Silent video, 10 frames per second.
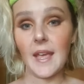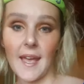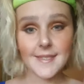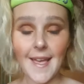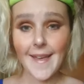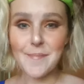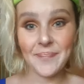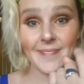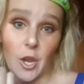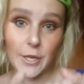Hair's on.
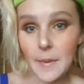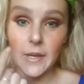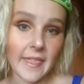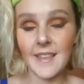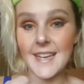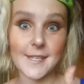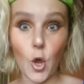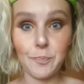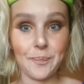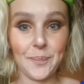Are you coming with? Let's go.